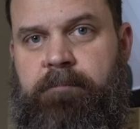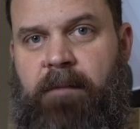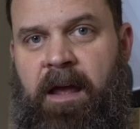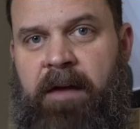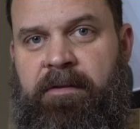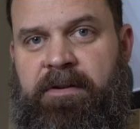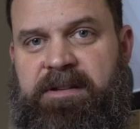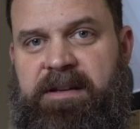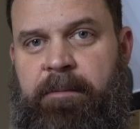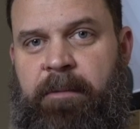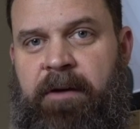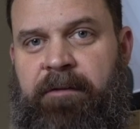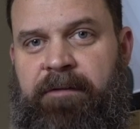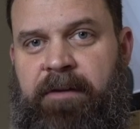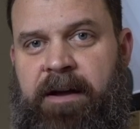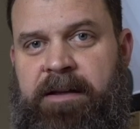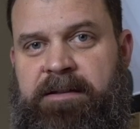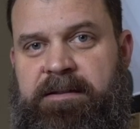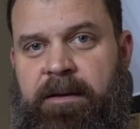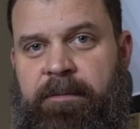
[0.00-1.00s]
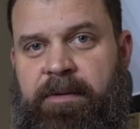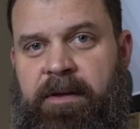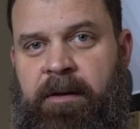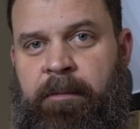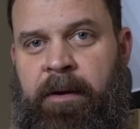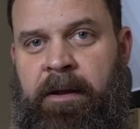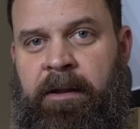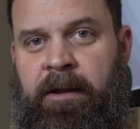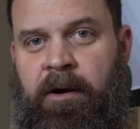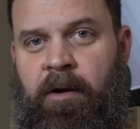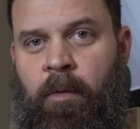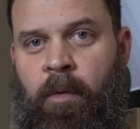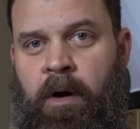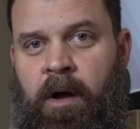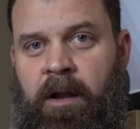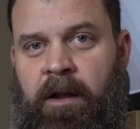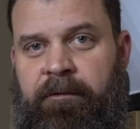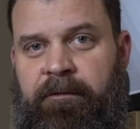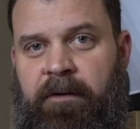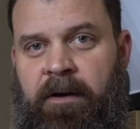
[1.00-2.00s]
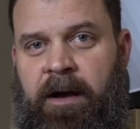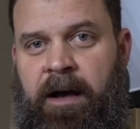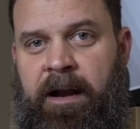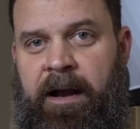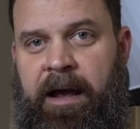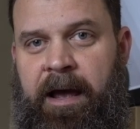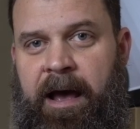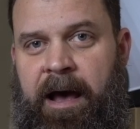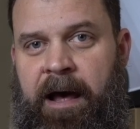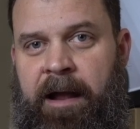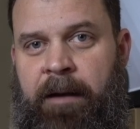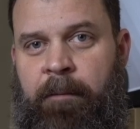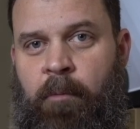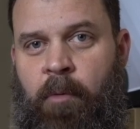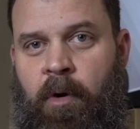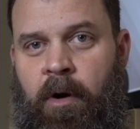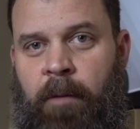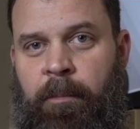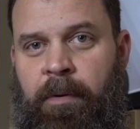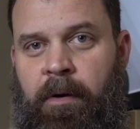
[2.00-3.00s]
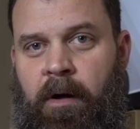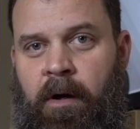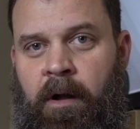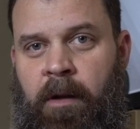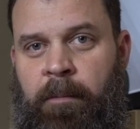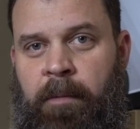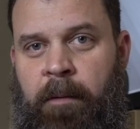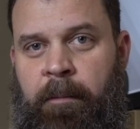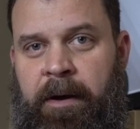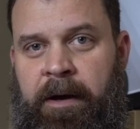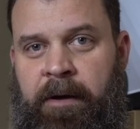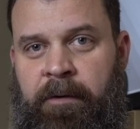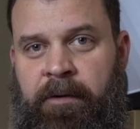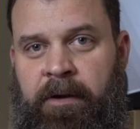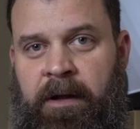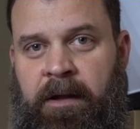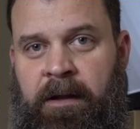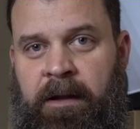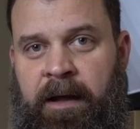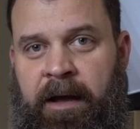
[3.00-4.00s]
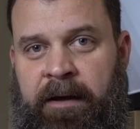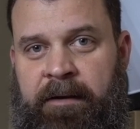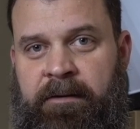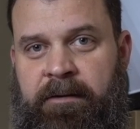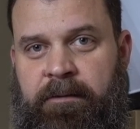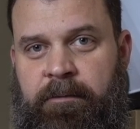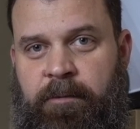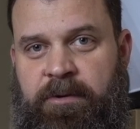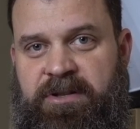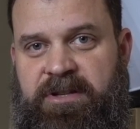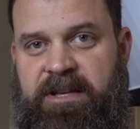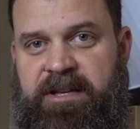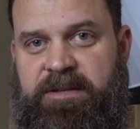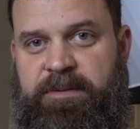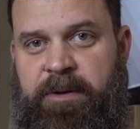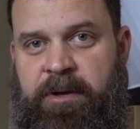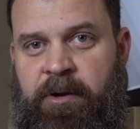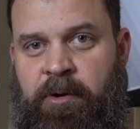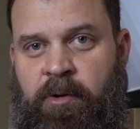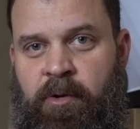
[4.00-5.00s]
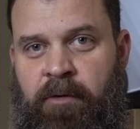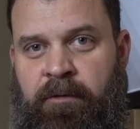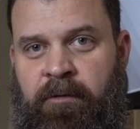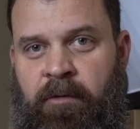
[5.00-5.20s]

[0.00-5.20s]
Every time I find something in my liquor wall I forgot I had, I'm more appalled by my own neglect, which leads me to a new